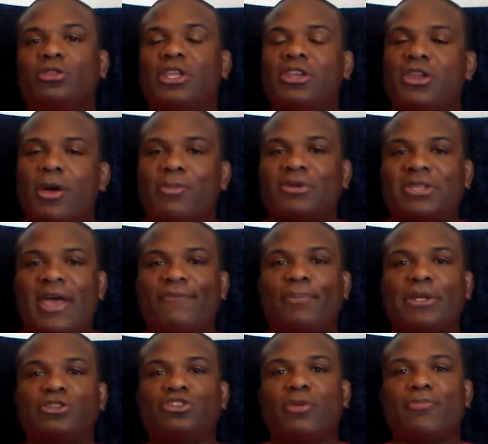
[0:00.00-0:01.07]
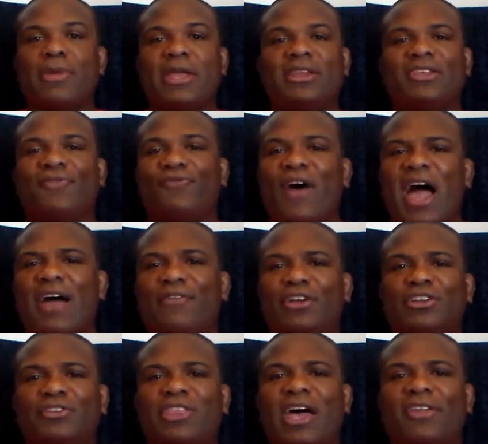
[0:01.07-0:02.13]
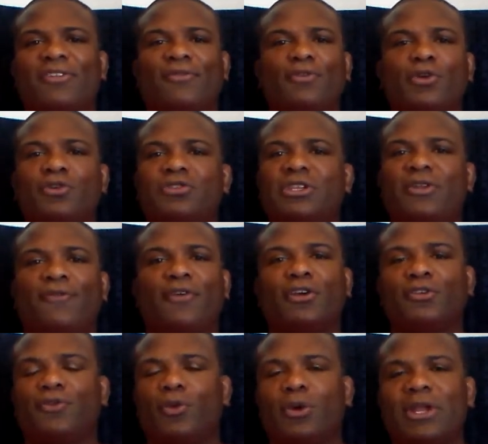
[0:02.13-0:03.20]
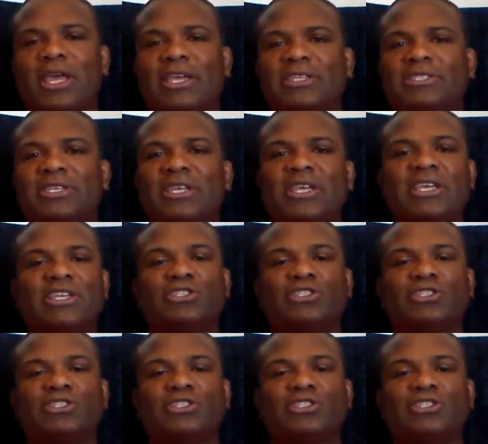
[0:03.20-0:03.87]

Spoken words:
The numbers have been tremendous, 500,000 views in the first 4 days.